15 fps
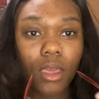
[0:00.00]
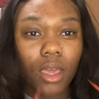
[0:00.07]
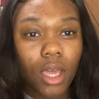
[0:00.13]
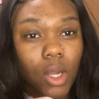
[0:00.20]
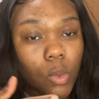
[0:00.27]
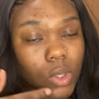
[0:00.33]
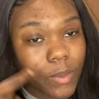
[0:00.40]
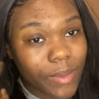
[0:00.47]

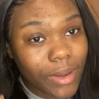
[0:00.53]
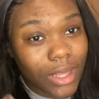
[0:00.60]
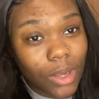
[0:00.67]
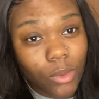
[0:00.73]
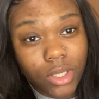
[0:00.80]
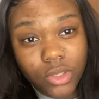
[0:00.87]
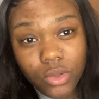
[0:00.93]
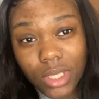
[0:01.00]
I want
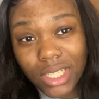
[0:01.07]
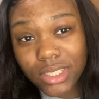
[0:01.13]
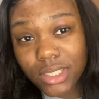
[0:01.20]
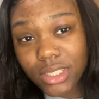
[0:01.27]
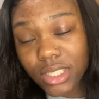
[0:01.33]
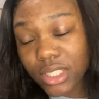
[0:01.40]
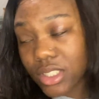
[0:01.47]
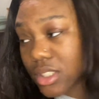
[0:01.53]
to do lash
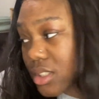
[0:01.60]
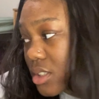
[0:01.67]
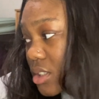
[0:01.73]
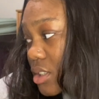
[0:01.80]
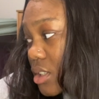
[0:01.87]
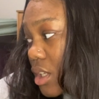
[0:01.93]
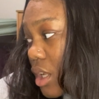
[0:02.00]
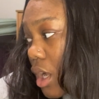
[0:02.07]

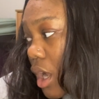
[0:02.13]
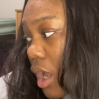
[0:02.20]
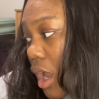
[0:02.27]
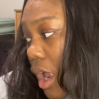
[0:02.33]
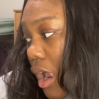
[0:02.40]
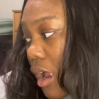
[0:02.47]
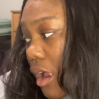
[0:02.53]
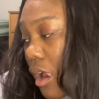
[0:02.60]
extensions,
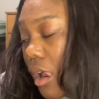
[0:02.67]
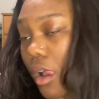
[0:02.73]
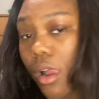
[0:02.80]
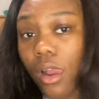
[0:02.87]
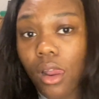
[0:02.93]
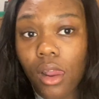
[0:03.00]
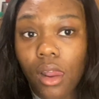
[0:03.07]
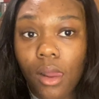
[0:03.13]

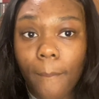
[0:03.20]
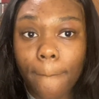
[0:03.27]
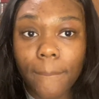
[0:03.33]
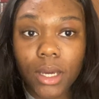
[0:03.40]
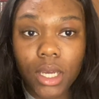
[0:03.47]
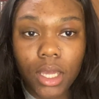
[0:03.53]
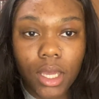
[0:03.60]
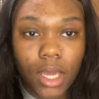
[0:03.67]

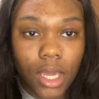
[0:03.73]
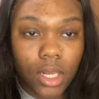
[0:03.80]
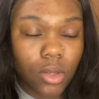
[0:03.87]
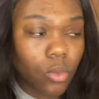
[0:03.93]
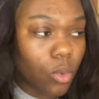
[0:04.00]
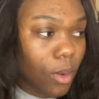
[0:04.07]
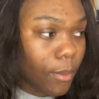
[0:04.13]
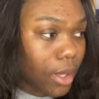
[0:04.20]
but I don't
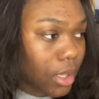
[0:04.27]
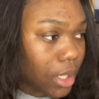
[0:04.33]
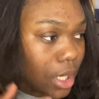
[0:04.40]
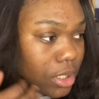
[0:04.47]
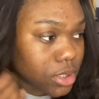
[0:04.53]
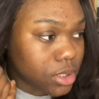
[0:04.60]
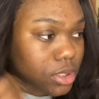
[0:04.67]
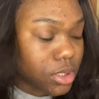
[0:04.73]
want my
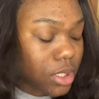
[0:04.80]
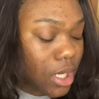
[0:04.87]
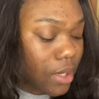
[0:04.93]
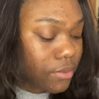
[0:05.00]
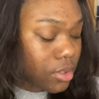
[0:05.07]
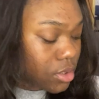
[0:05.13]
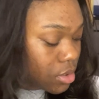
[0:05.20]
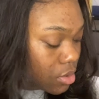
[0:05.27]
lashes to have
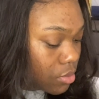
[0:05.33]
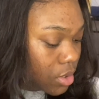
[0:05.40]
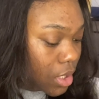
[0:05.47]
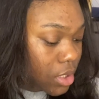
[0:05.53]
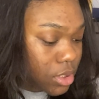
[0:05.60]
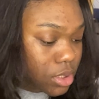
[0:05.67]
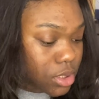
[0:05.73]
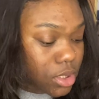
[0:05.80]
to deal with
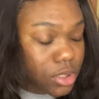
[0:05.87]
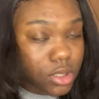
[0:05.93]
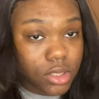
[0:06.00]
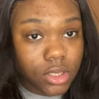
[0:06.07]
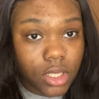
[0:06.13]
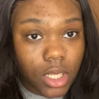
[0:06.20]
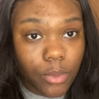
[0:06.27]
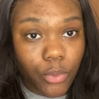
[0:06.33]
lash extensions
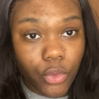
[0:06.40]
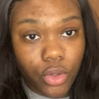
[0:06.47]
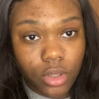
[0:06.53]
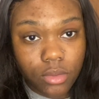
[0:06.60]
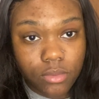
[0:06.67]
anymore.